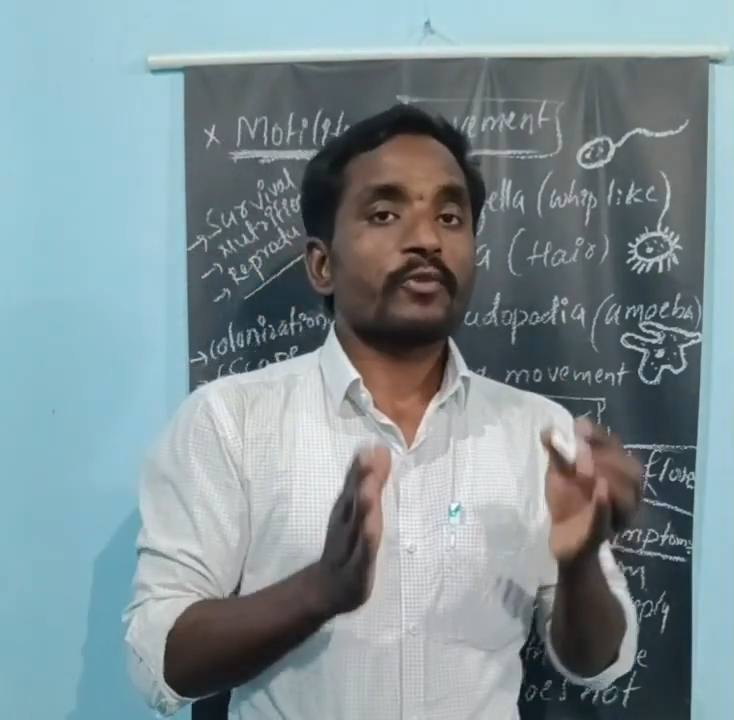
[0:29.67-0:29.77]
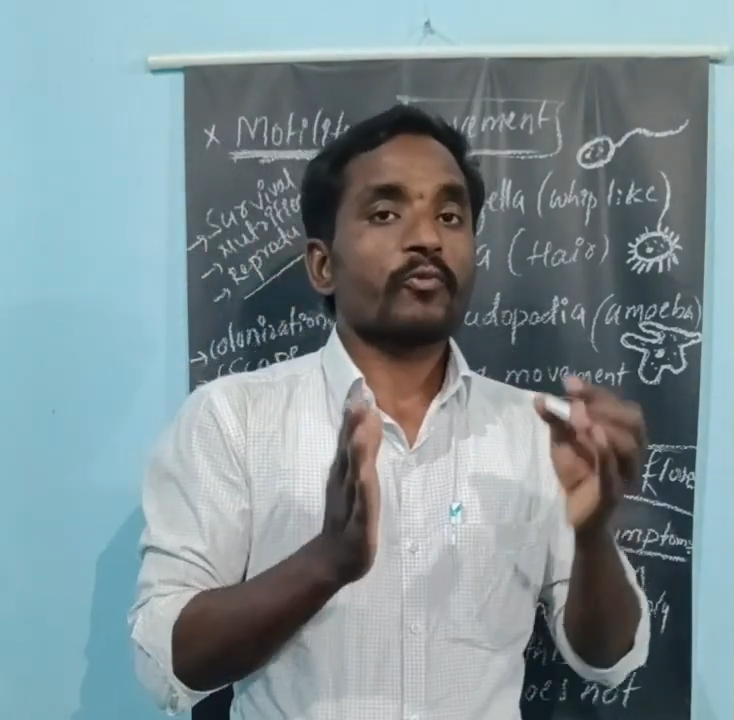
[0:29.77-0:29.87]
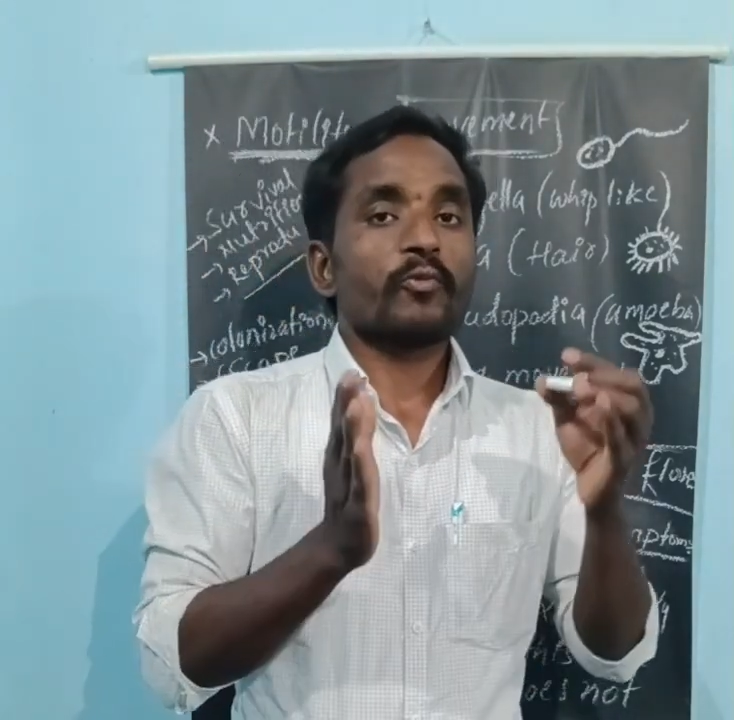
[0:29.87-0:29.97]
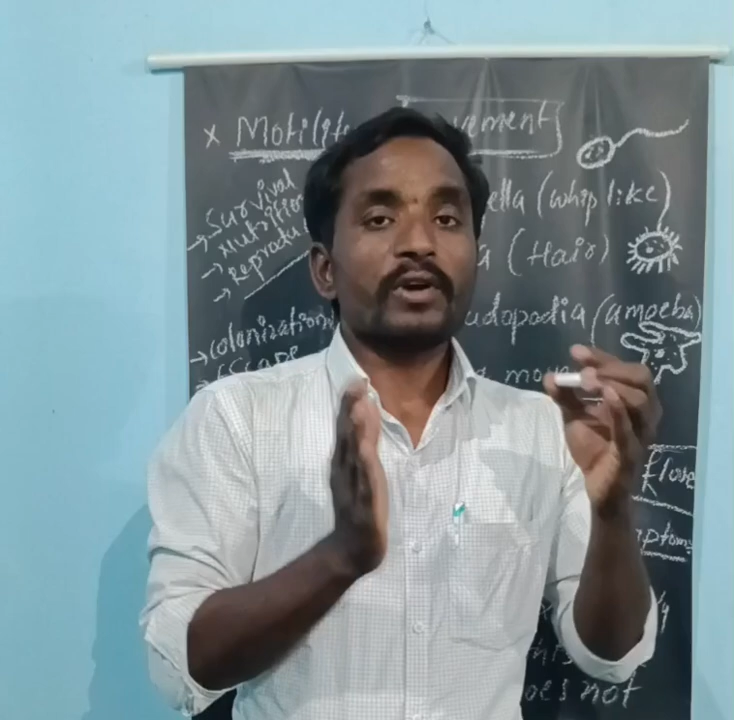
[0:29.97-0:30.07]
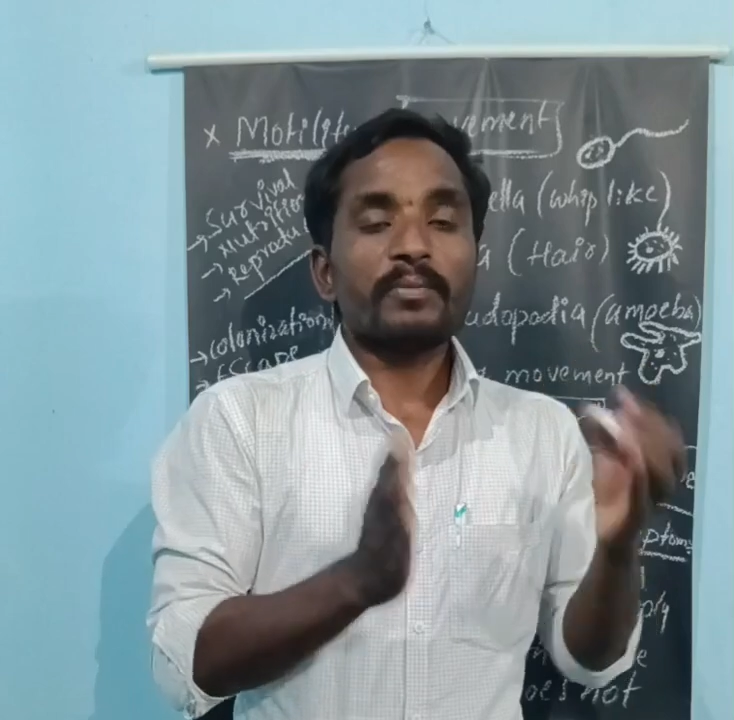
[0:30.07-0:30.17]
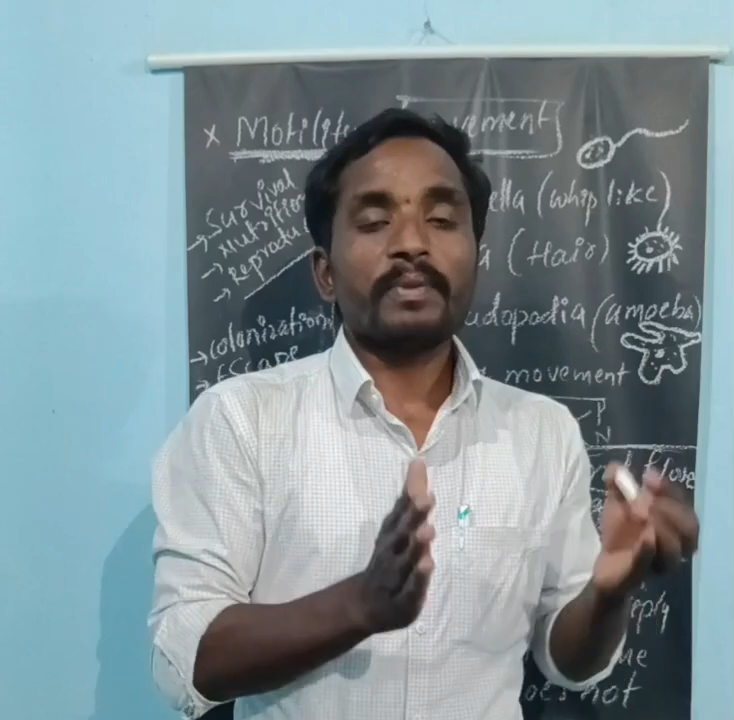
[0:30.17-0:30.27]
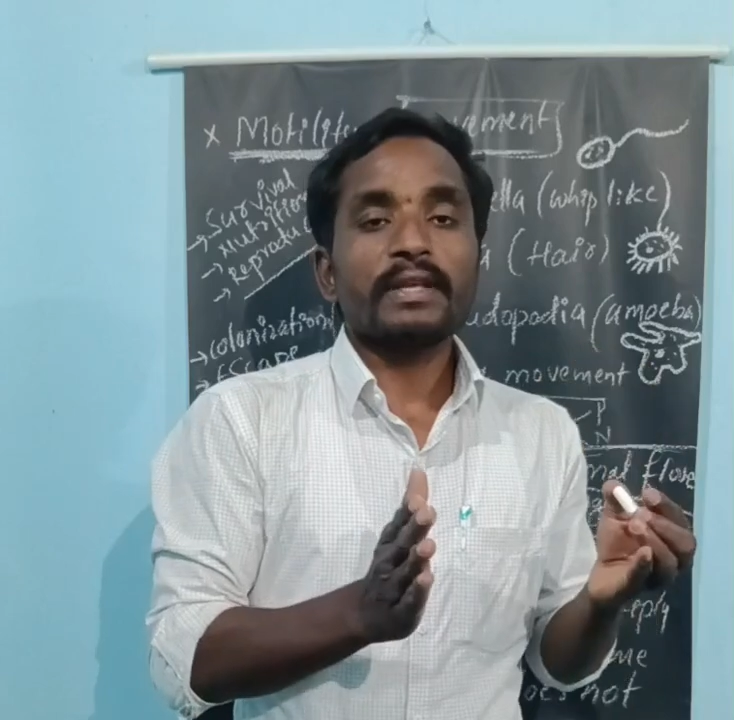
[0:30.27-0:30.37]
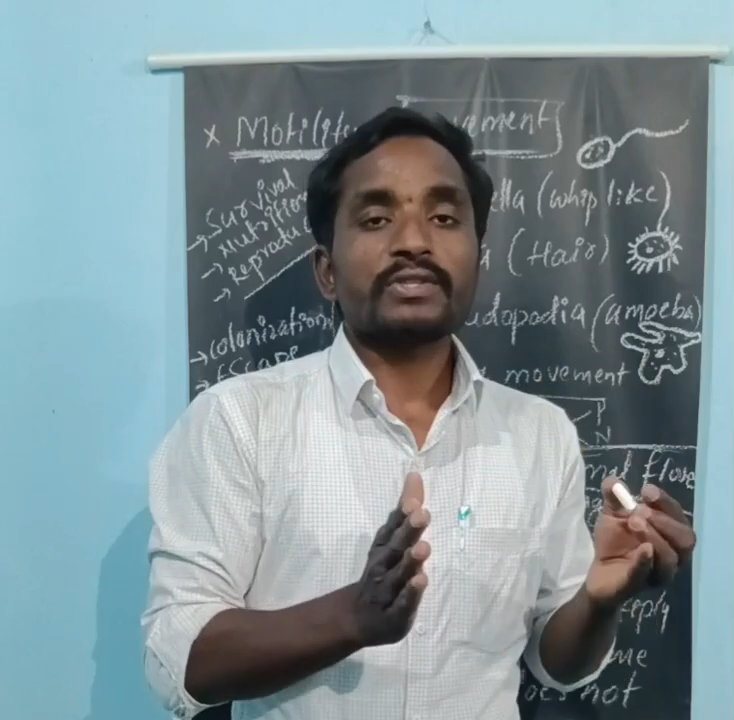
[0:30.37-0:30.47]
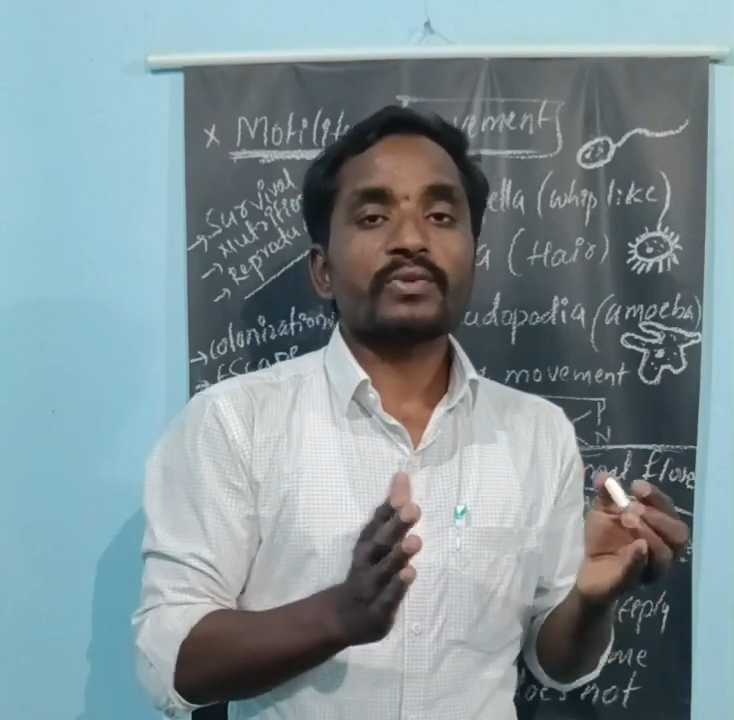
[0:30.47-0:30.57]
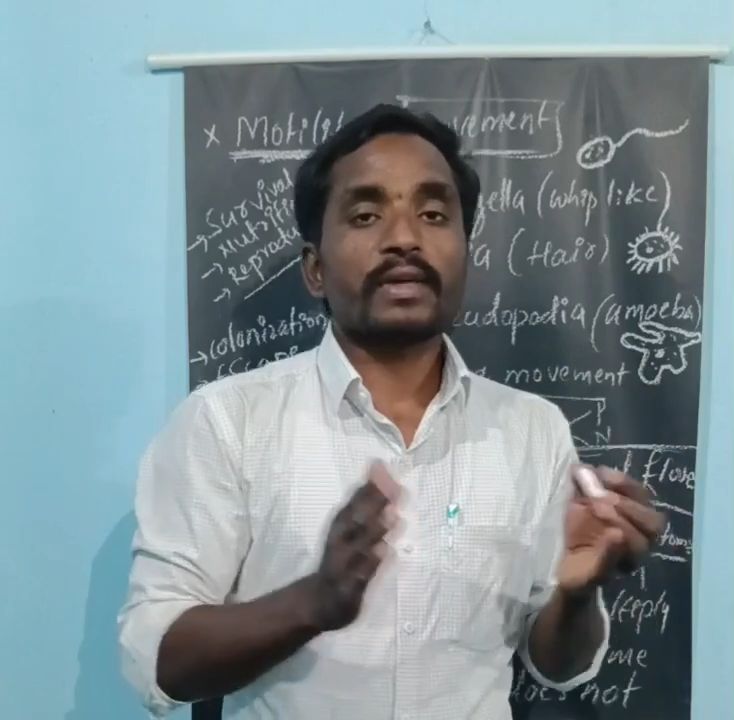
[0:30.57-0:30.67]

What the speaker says: from one place to